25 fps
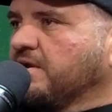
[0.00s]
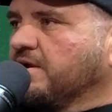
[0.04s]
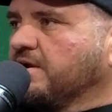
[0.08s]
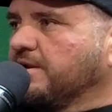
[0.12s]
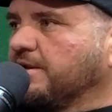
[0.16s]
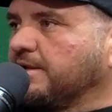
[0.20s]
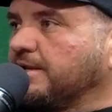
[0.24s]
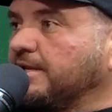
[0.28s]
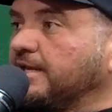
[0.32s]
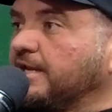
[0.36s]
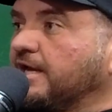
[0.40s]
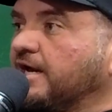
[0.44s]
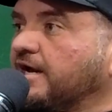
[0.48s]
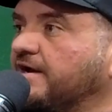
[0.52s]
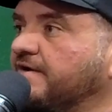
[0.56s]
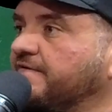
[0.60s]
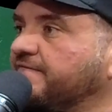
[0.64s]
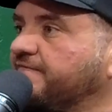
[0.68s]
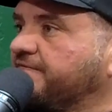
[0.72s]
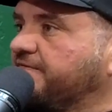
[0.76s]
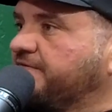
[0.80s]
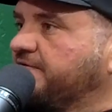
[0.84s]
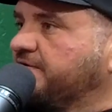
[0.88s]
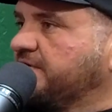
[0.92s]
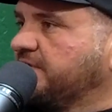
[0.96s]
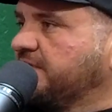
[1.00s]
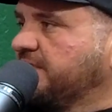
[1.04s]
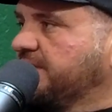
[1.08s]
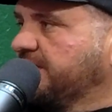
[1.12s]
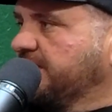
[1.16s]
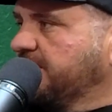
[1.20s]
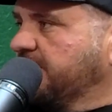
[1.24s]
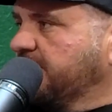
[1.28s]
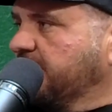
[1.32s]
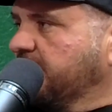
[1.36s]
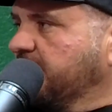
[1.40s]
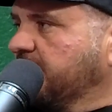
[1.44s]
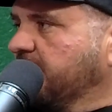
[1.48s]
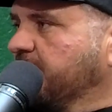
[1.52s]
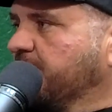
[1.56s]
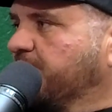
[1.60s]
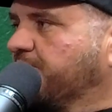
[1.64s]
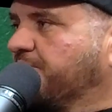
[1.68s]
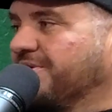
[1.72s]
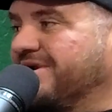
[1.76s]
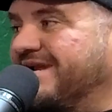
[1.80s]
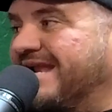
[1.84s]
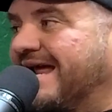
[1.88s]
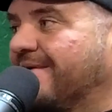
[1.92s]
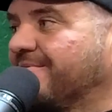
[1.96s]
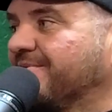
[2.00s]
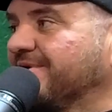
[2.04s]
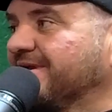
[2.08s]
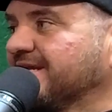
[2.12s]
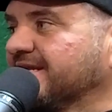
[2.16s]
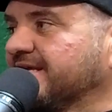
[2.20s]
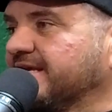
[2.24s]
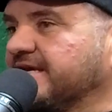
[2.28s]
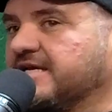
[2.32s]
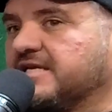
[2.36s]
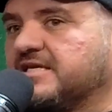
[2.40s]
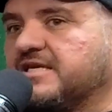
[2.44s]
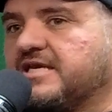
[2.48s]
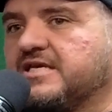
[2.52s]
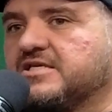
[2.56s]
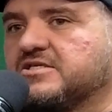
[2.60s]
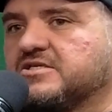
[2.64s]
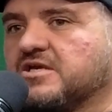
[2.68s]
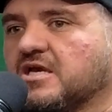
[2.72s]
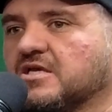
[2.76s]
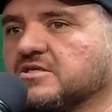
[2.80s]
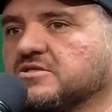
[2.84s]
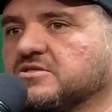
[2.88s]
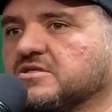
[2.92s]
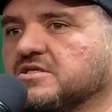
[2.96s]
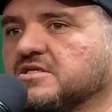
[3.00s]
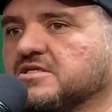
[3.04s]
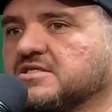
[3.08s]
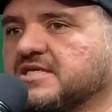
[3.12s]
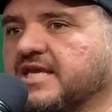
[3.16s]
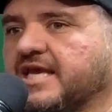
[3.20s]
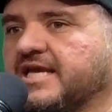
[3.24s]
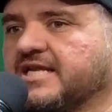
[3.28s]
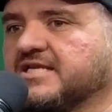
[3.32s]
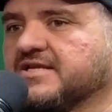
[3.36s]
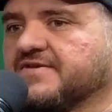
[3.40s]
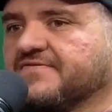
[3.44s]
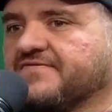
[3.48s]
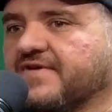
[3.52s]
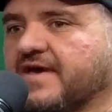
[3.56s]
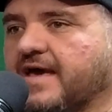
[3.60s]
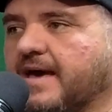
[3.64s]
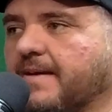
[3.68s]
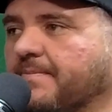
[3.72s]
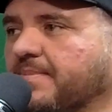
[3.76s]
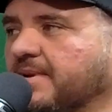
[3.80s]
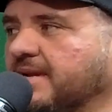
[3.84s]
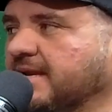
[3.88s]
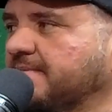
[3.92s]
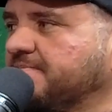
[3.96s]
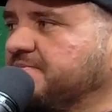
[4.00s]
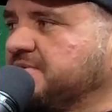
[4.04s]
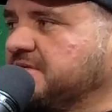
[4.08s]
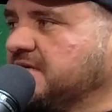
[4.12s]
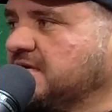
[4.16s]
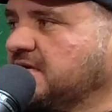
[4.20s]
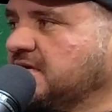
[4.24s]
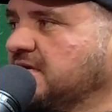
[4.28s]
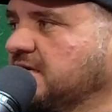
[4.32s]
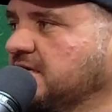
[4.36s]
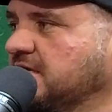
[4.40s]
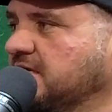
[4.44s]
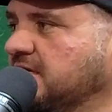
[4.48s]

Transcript: love, but not really. He's also the saint of epilepsy.